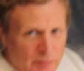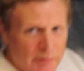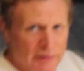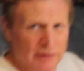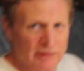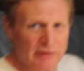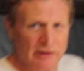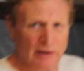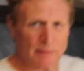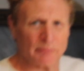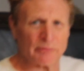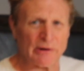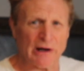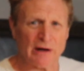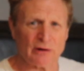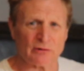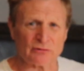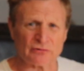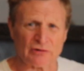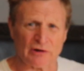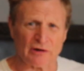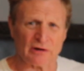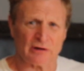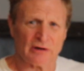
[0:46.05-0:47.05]
we come
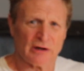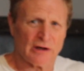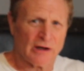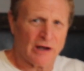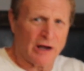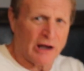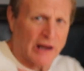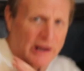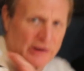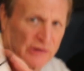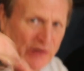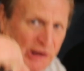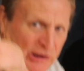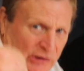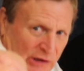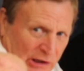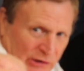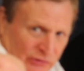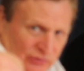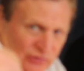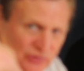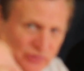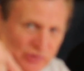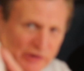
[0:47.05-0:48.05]
out
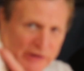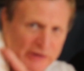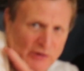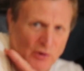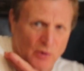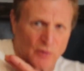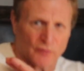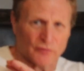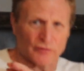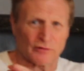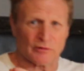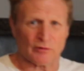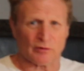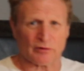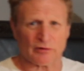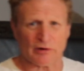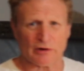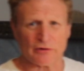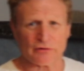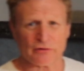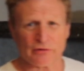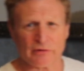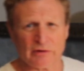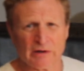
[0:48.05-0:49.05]
and strike over or
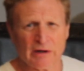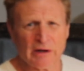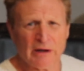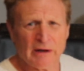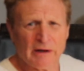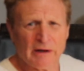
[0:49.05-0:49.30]
under.